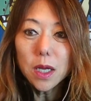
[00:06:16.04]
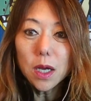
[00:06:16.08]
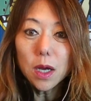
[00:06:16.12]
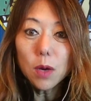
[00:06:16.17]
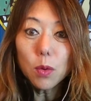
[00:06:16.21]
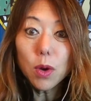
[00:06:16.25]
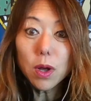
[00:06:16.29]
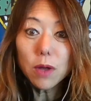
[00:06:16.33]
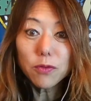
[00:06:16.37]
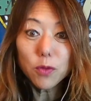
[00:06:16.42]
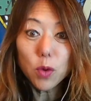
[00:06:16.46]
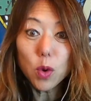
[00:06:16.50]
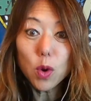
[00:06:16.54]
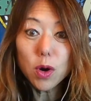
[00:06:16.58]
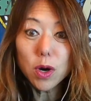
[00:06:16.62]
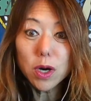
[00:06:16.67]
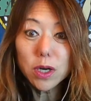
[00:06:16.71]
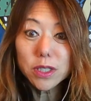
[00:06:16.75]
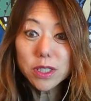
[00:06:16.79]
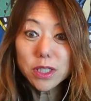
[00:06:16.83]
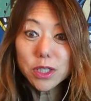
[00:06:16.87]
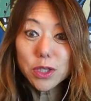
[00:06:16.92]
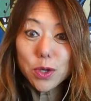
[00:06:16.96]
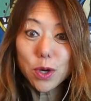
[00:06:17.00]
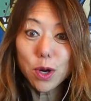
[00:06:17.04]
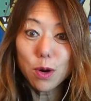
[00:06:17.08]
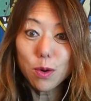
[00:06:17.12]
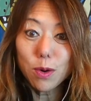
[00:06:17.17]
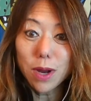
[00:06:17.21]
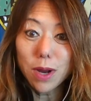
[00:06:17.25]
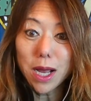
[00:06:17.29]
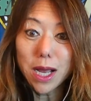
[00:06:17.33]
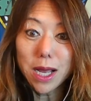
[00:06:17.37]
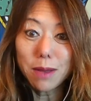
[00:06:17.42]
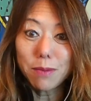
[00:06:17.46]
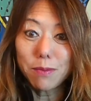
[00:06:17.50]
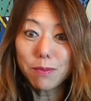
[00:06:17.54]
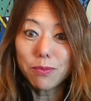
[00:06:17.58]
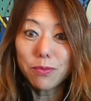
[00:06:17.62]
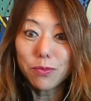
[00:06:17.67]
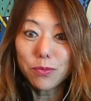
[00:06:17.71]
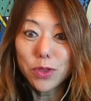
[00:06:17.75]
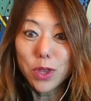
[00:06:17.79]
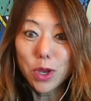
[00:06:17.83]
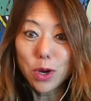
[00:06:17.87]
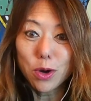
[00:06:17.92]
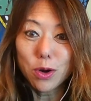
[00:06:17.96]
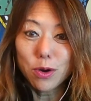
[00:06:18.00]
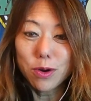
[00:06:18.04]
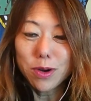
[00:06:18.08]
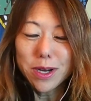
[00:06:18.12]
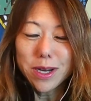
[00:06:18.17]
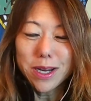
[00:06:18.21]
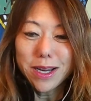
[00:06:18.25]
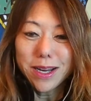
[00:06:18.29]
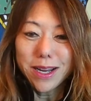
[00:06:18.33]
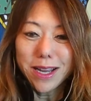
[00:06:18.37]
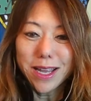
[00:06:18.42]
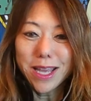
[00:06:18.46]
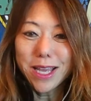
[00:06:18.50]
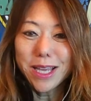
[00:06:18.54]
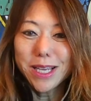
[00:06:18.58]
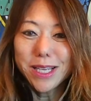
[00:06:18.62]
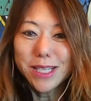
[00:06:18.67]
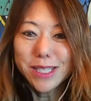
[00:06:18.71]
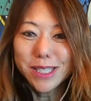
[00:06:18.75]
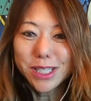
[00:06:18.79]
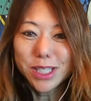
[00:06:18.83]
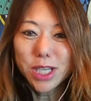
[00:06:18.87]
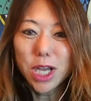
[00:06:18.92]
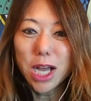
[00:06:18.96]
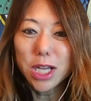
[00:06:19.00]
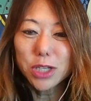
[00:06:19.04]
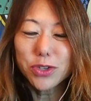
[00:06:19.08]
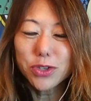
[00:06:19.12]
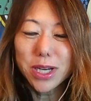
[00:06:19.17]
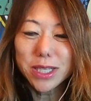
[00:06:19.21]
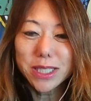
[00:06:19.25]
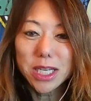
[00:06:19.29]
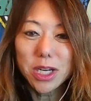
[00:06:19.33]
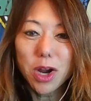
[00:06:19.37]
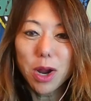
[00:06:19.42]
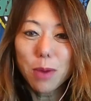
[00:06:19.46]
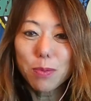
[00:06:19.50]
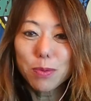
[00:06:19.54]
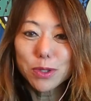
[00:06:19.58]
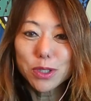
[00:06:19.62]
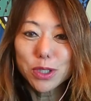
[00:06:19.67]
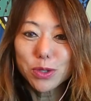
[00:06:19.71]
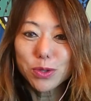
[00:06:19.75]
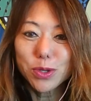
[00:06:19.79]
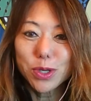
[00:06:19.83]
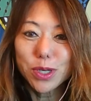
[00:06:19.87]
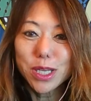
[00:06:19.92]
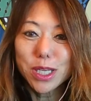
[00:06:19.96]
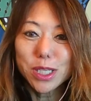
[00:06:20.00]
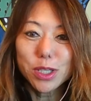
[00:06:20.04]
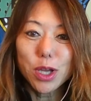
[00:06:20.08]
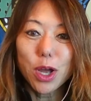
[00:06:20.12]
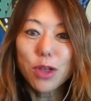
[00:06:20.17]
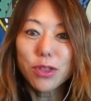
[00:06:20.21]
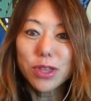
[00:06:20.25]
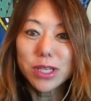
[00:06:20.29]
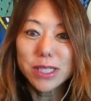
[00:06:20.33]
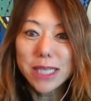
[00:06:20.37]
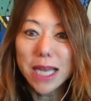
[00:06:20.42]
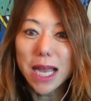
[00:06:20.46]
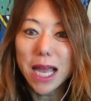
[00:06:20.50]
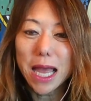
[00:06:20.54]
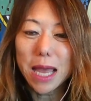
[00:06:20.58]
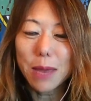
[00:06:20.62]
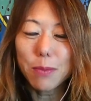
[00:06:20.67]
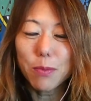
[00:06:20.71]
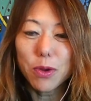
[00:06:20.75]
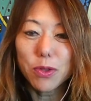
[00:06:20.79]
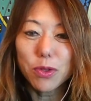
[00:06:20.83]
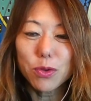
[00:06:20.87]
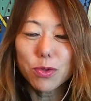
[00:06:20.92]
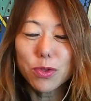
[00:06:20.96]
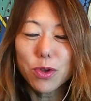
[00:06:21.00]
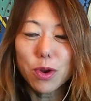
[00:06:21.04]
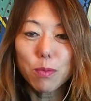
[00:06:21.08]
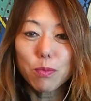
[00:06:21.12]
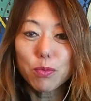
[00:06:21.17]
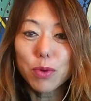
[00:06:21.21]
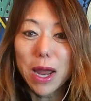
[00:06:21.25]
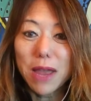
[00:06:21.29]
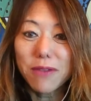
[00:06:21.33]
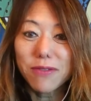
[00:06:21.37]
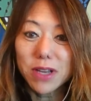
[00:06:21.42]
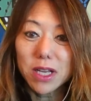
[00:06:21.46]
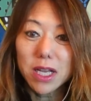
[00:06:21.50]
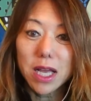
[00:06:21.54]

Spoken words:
Well, of course, there is contracting opportunities all the time, whether they're private